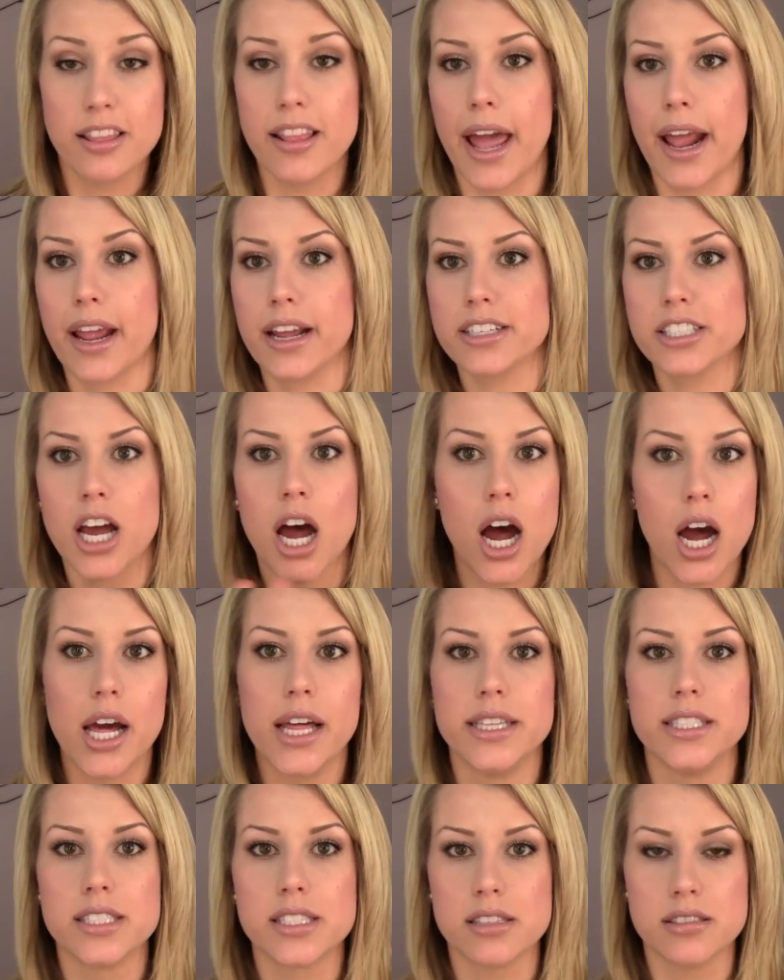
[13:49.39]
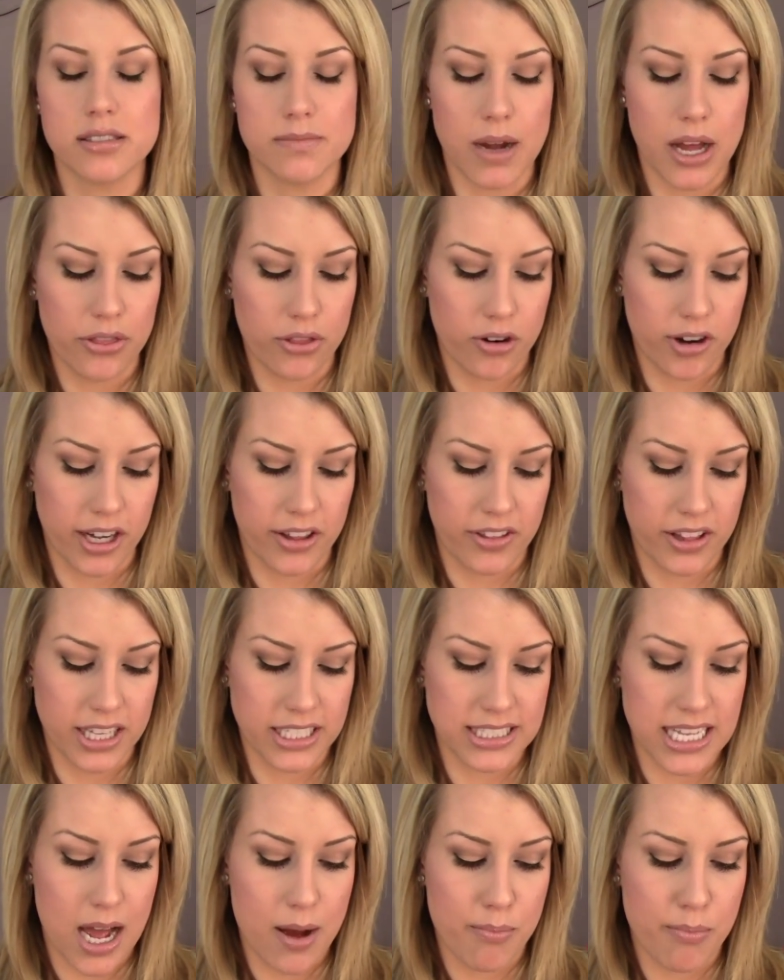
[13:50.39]
like tons this month or anything
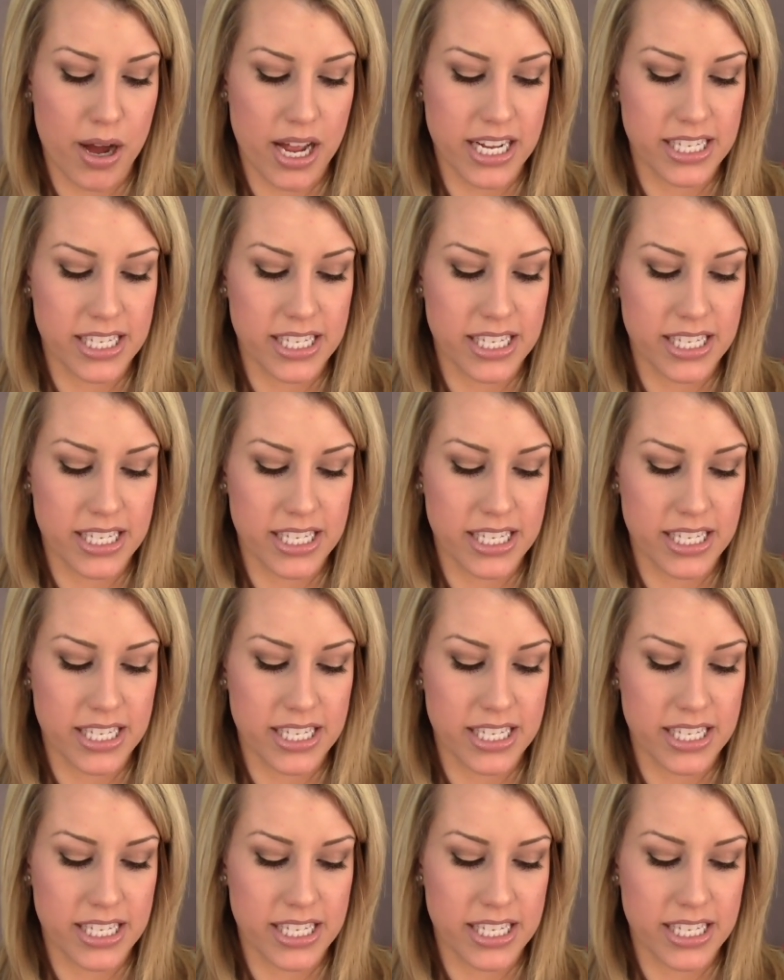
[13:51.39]
like that,